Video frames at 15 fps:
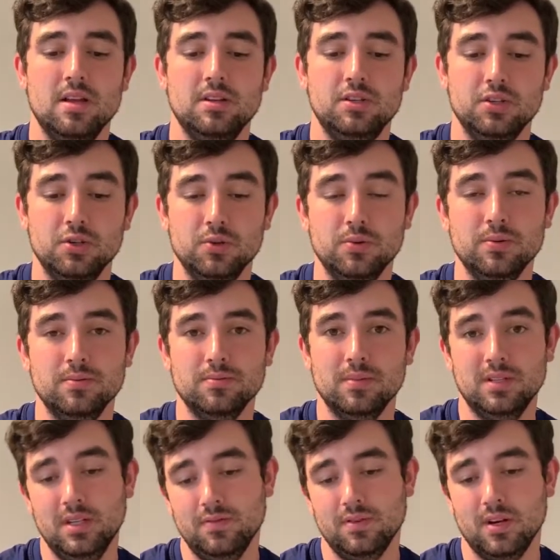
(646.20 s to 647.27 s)
to a
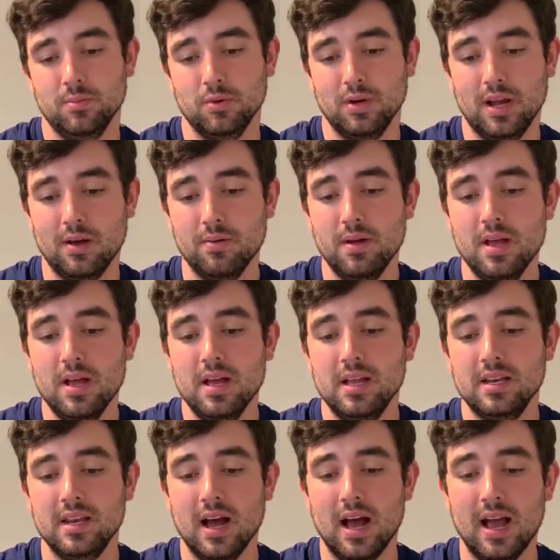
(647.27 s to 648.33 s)
different number now.
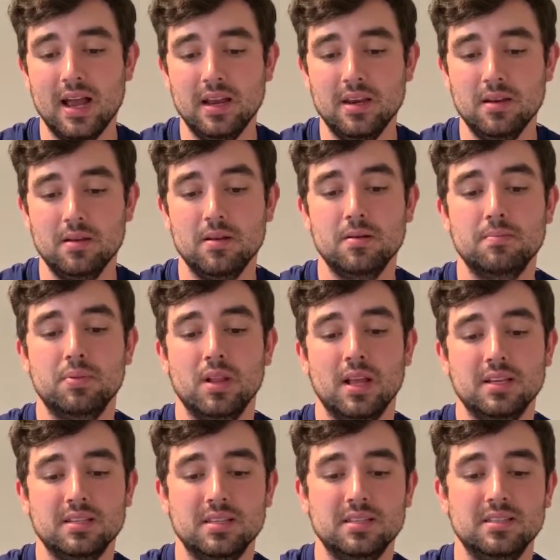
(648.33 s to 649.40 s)
9
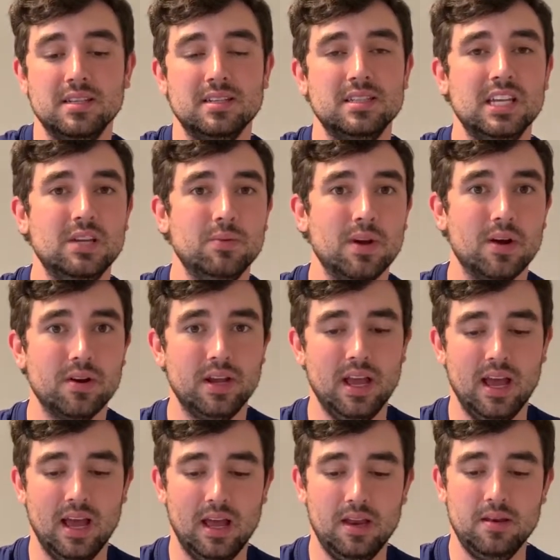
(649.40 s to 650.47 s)
plus the 16 we already
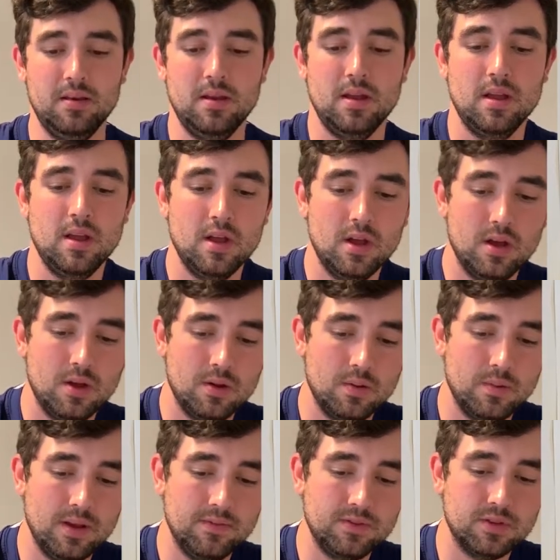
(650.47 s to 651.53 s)
had,
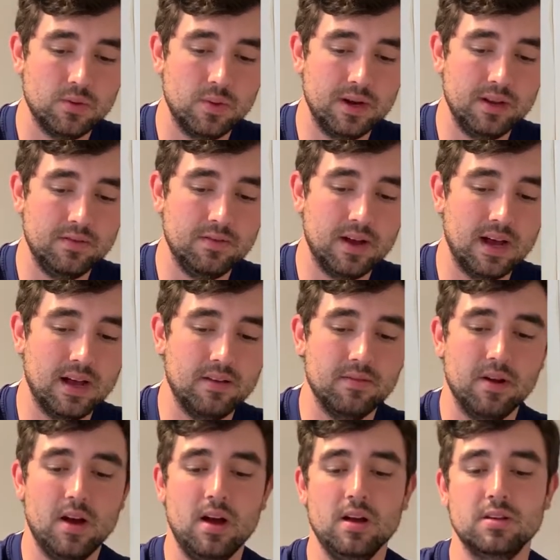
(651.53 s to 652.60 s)
we have 25
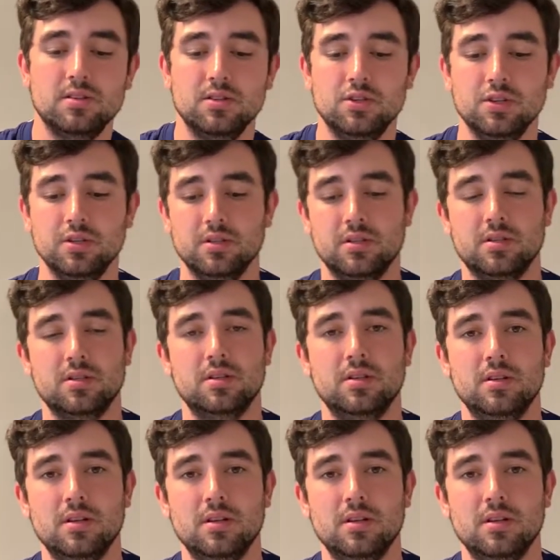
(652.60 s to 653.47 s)
oxygens.